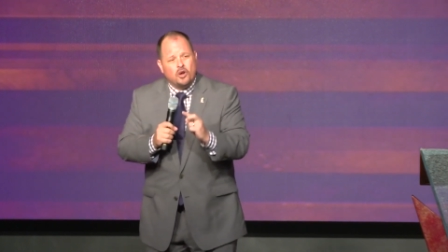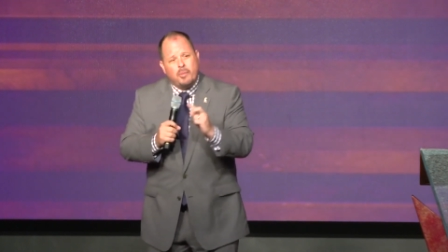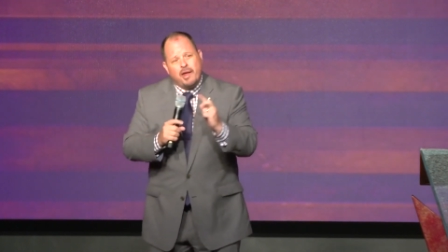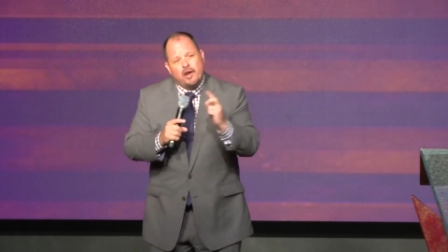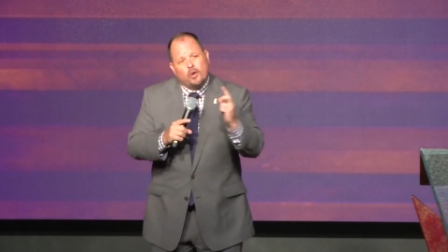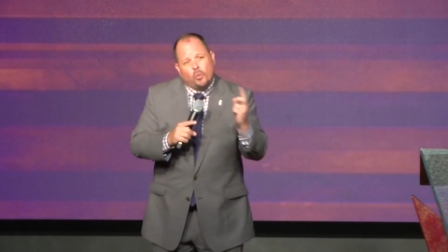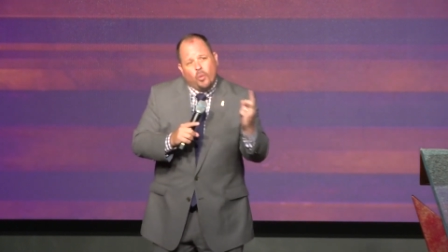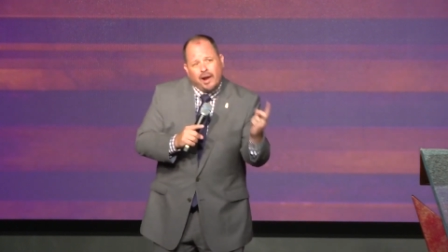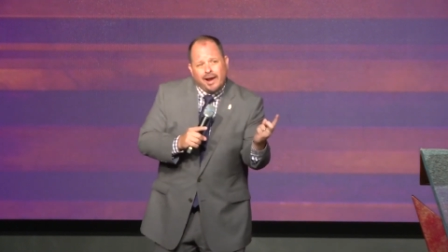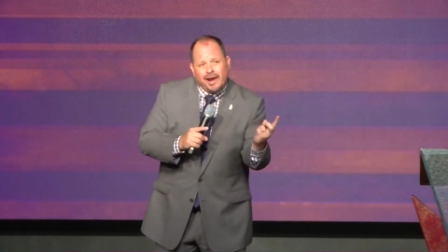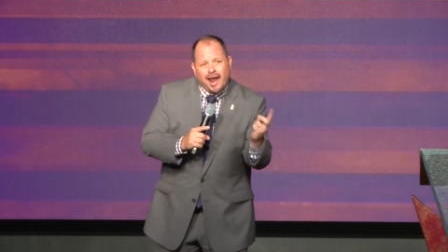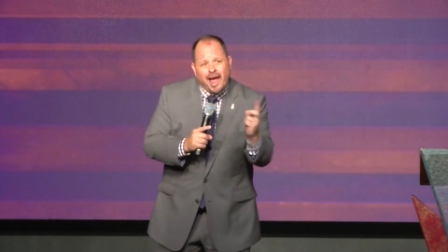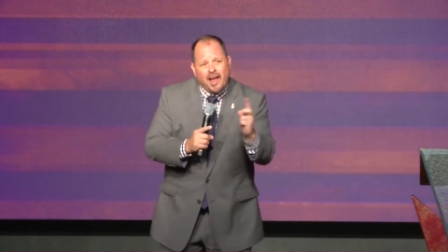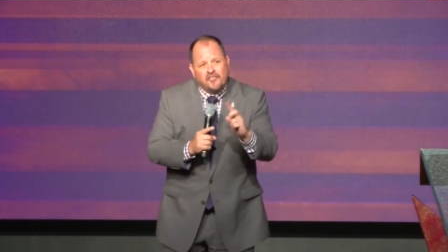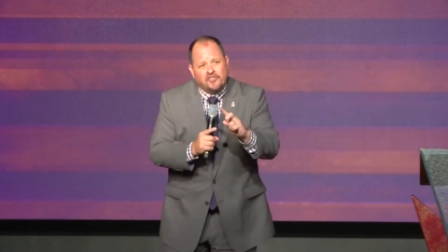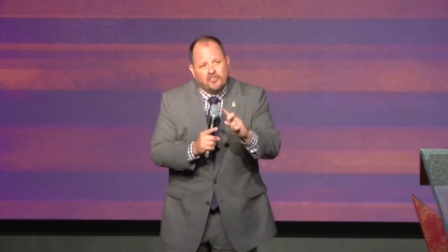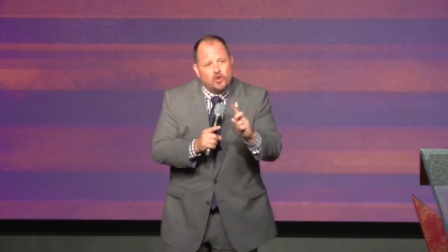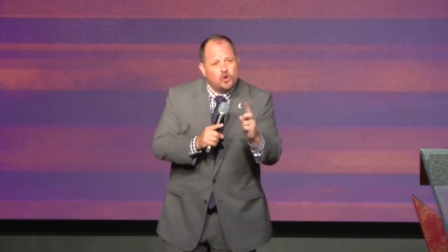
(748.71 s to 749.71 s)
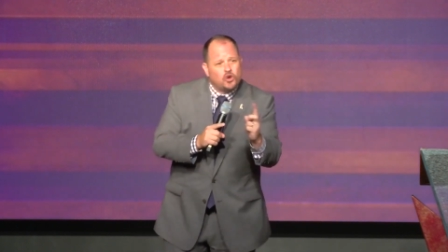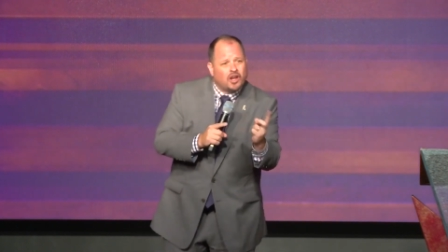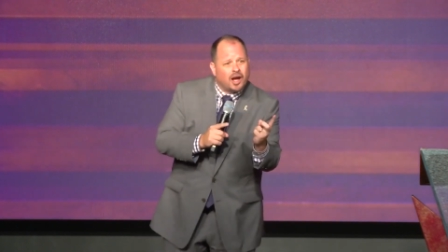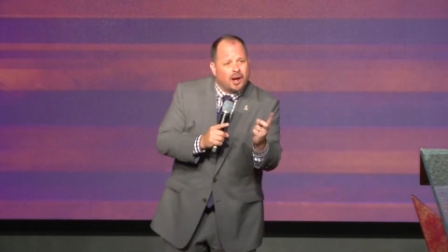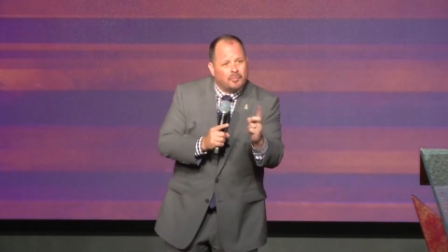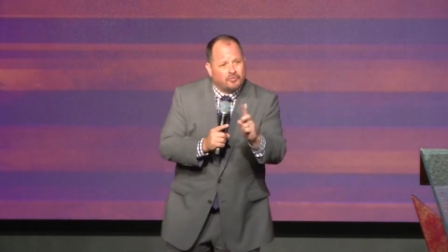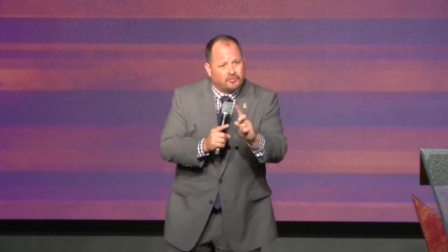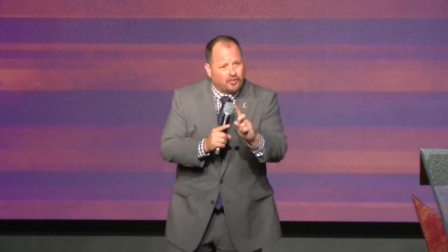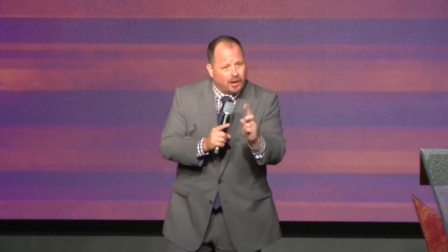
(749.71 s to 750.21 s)
no matter what life you
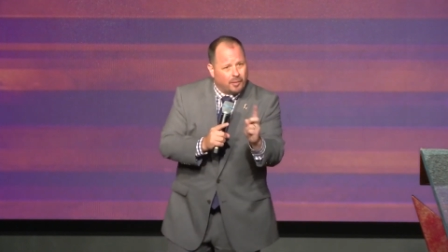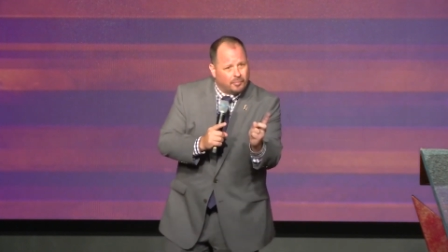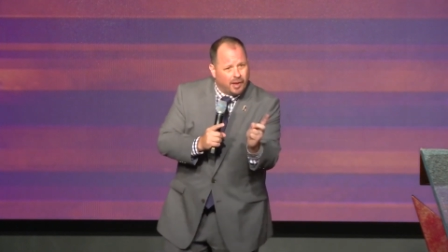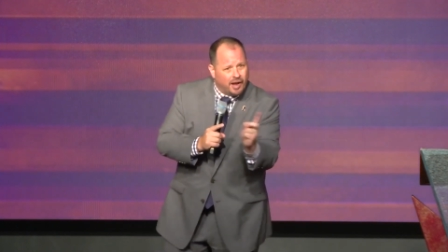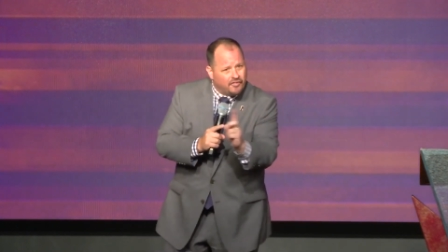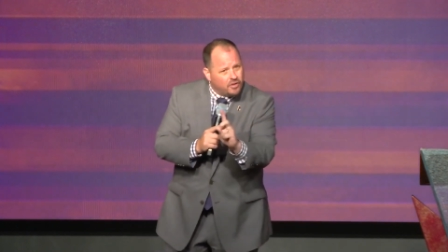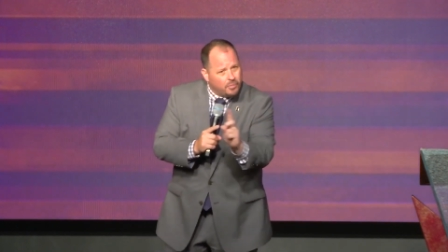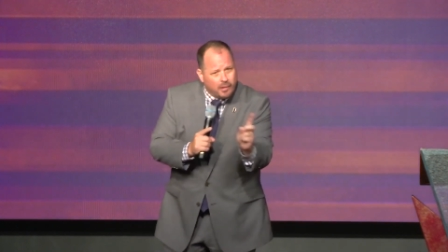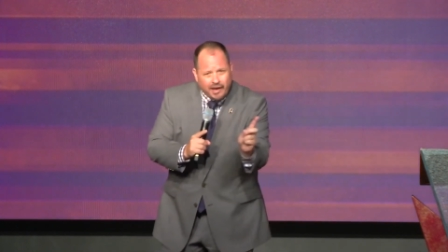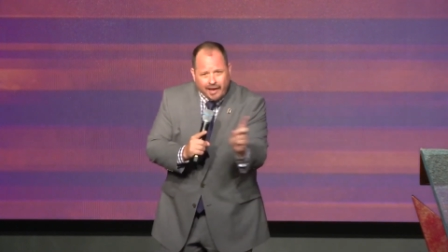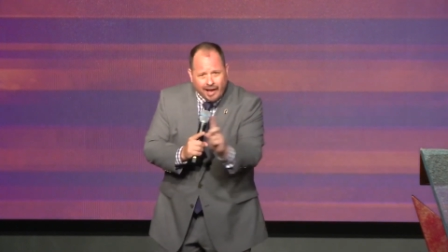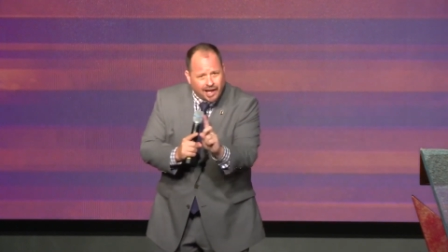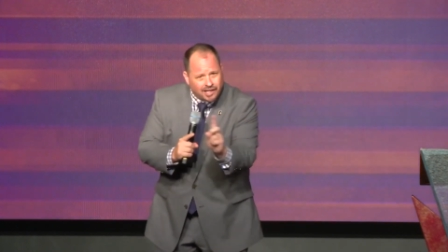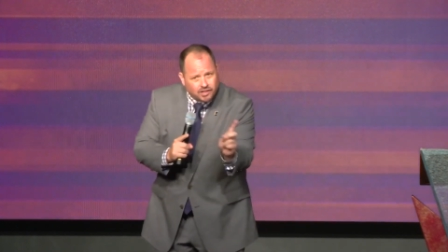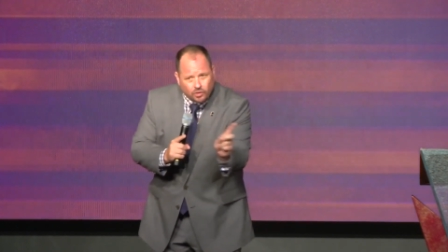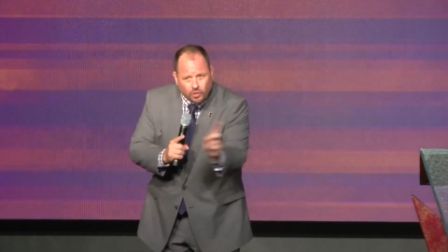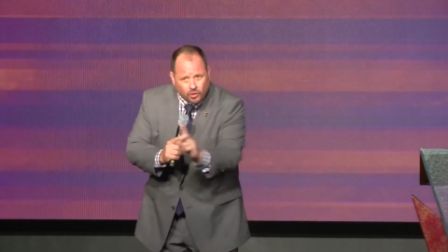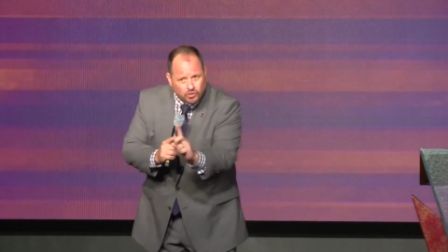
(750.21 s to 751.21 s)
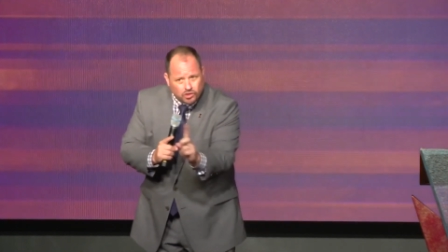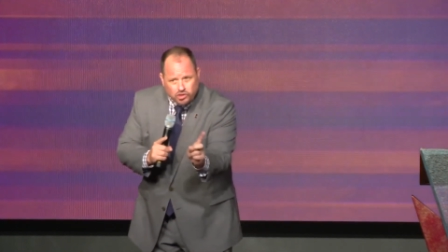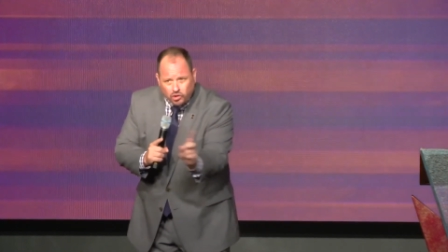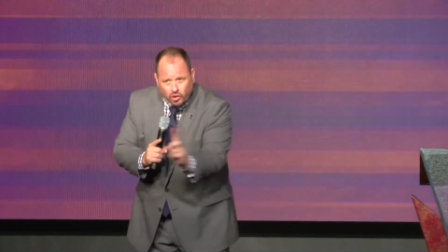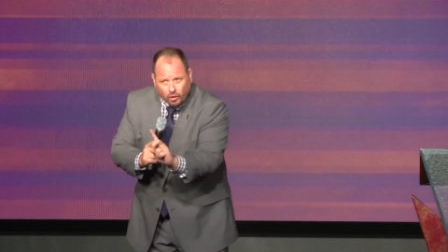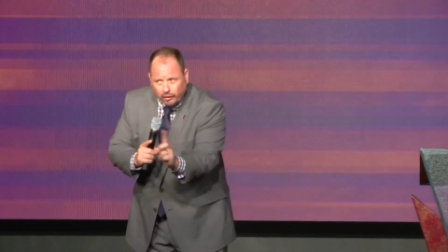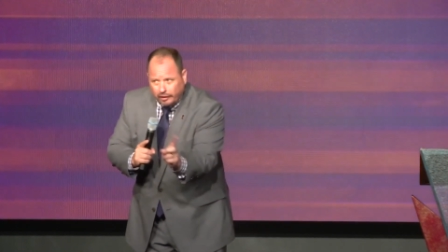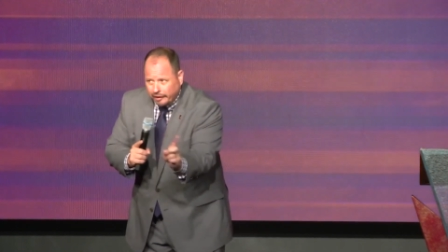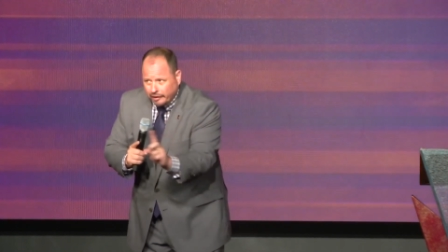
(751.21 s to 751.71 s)
come from, everybody got their own
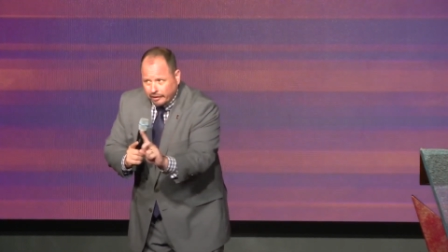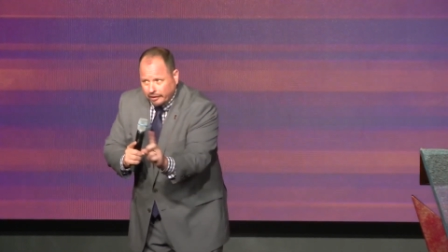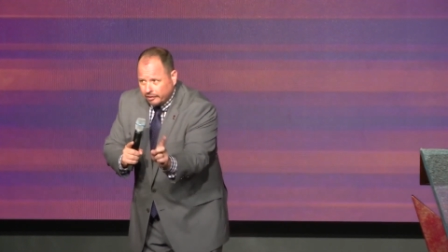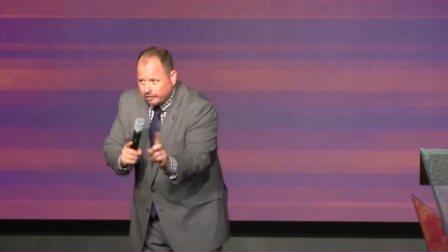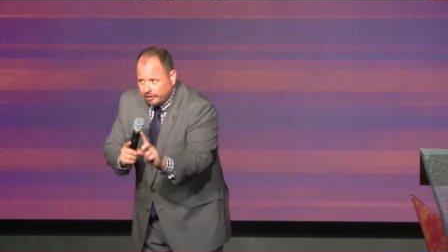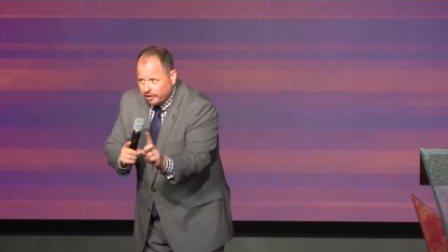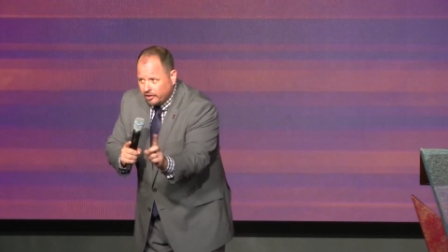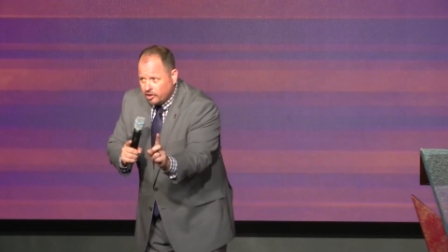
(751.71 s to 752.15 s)
story here.